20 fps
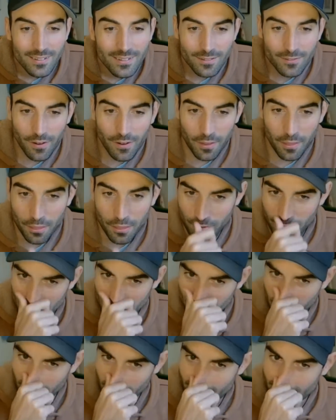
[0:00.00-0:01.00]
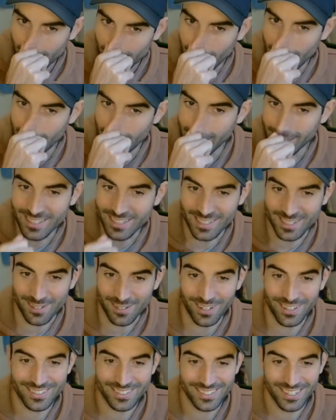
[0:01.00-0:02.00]
Front three, Martinelli,
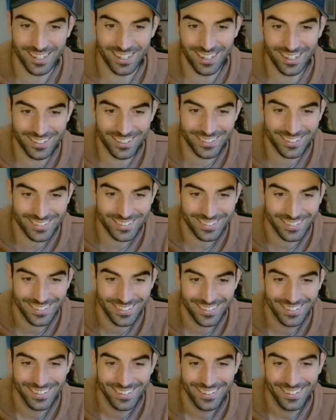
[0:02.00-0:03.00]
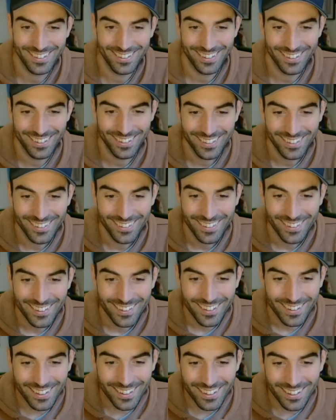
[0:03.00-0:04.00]
Trossard.
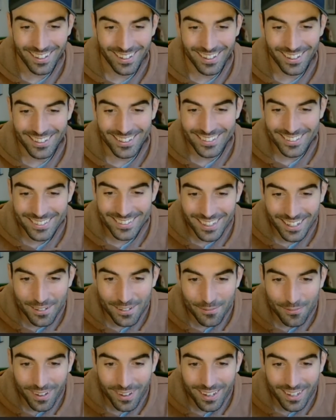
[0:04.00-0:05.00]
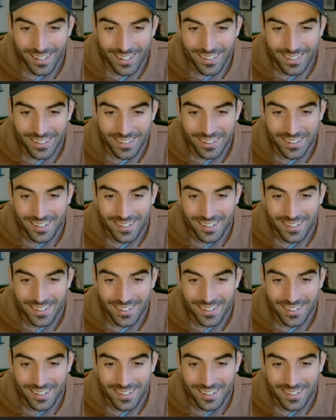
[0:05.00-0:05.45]
Oh, it's so funny.